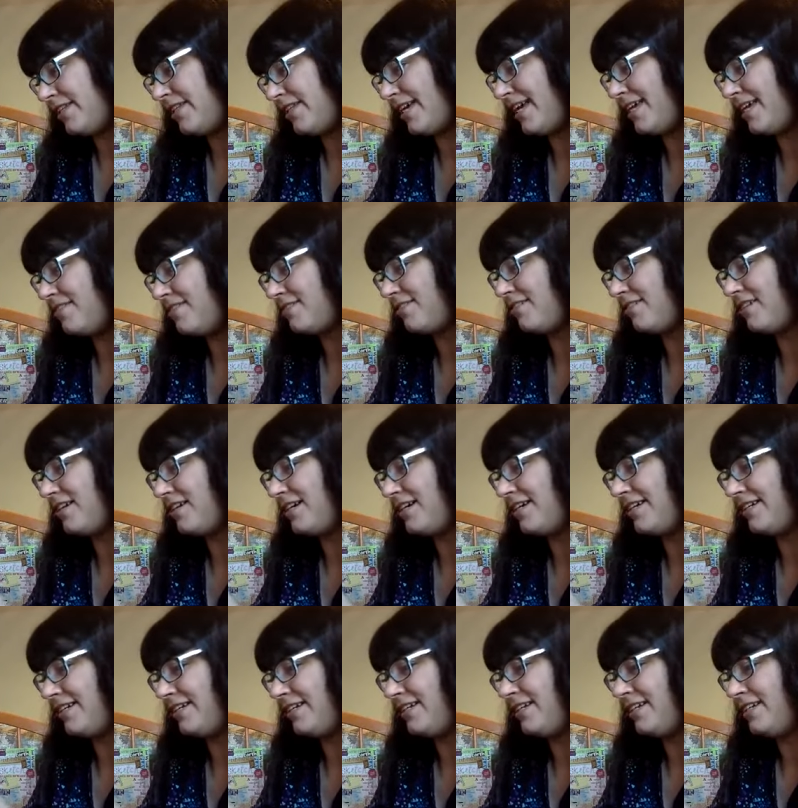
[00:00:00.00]
the
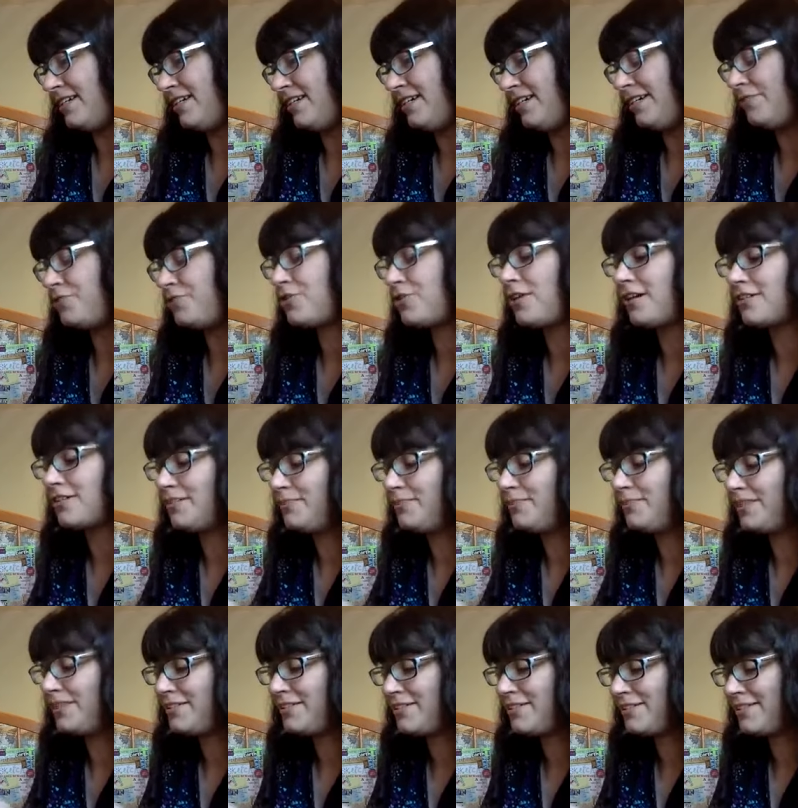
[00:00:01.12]
hazelnut, and chocolate
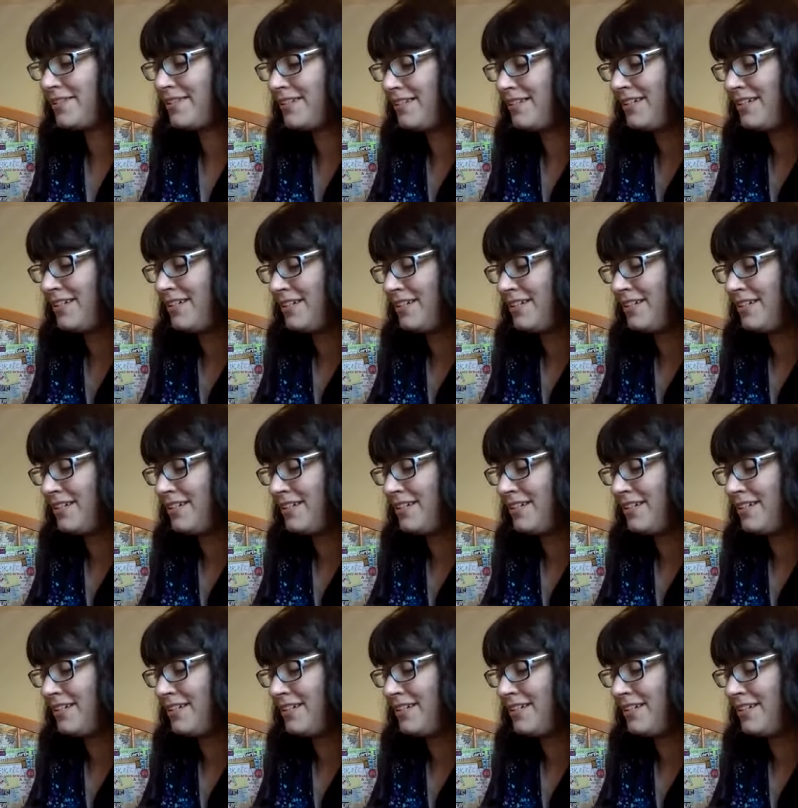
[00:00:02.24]
mix.